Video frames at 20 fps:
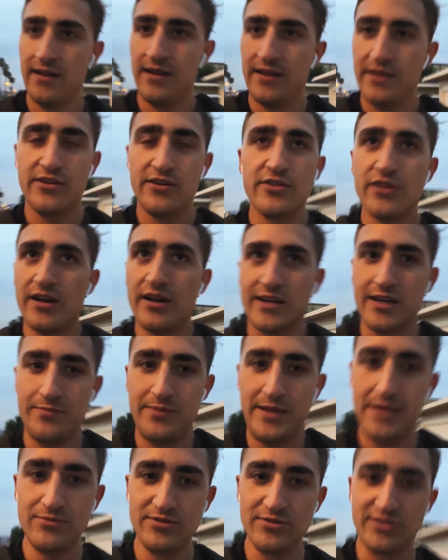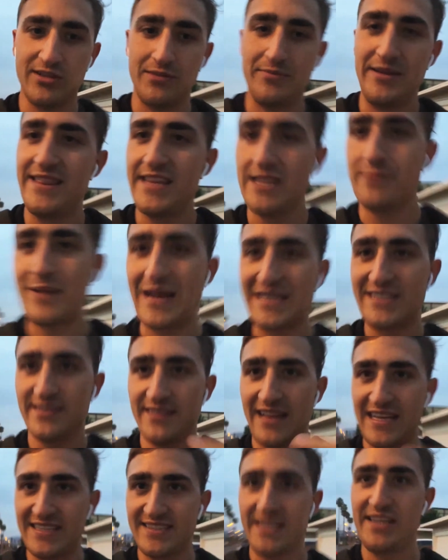You're not going to be able to. I mean, think back to the
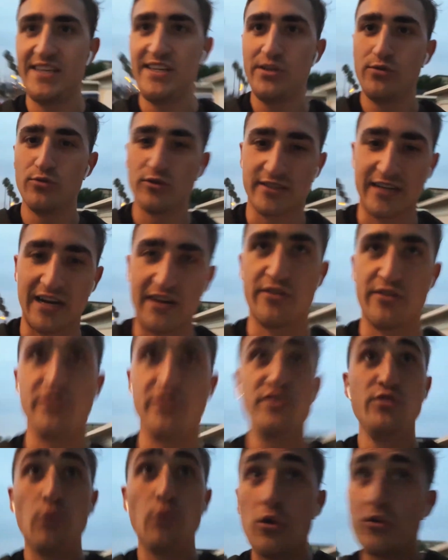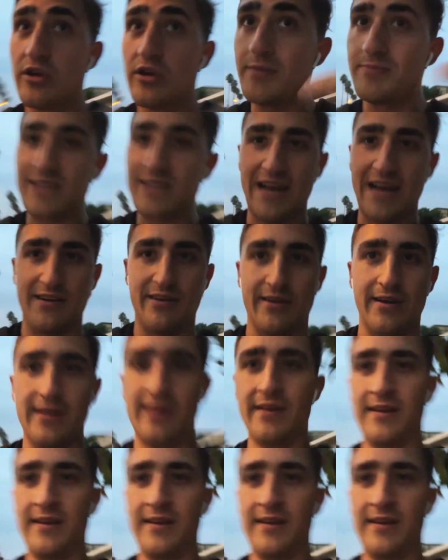last day you were tired or you woke up tired.